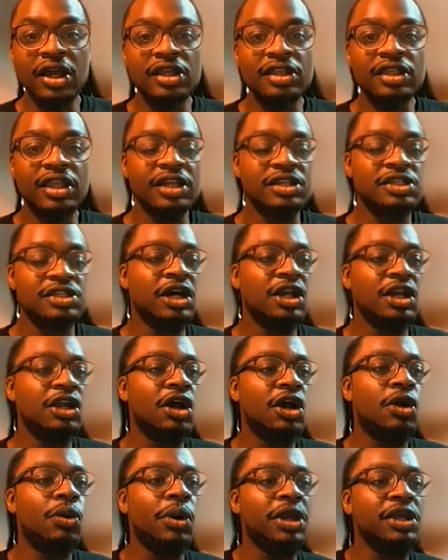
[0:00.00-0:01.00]
that's going to
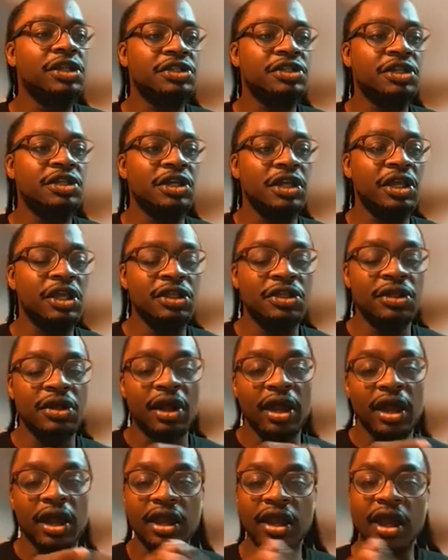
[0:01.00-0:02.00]
equate to either
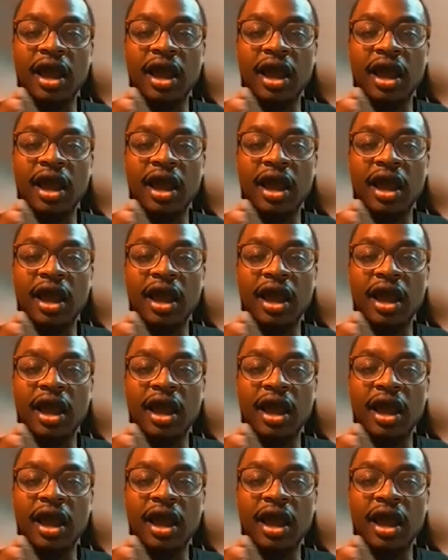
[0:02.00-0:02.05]
A,